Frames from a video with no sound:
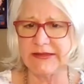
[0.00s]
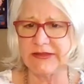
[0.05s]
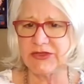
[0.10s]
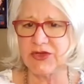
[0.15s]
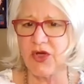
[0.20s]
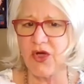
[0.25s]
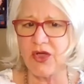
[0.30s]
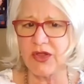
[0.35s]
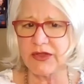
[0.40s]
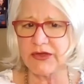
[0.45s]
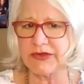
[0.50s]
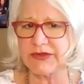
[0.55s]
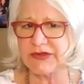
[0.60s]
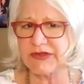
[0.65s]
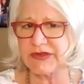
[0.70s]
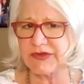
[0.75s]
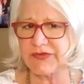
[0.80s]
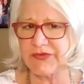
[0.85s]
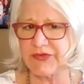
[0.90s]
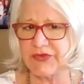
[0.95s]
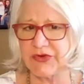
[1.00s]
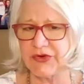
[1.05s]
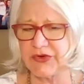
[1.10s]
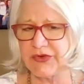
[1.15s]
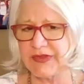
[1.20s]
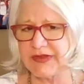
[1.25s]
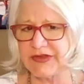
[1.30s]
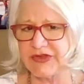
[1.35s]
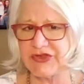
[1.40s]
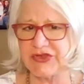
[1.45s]
dollars
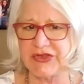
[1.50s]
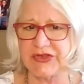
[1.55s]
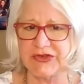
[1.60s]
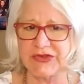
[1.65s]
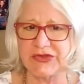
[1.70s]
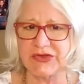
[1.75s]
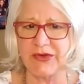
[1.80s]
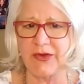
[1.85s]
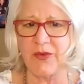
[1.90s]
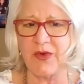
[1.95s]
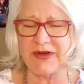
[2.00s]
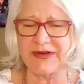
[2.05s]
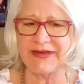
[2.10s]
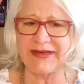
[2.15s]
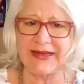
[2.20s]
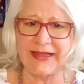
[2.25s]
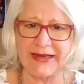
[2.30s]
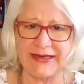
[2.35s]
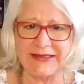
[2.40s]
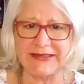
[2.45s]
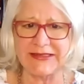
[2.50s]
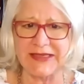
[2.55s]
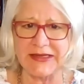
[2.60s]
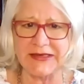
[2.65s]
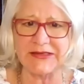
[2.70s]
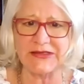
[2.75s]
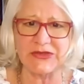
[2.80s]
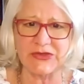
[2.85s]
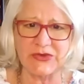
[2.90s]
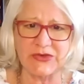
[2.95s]
for this year, so I wanted to get it
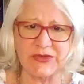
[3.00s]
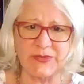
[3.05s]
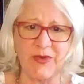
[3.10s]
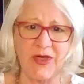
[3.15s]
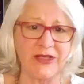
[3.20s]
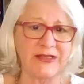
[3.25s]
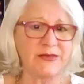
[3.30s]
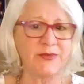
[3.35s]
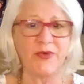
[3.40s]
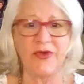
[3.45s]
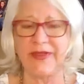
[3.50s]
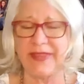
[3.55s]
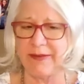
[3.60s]
done as soon as possible,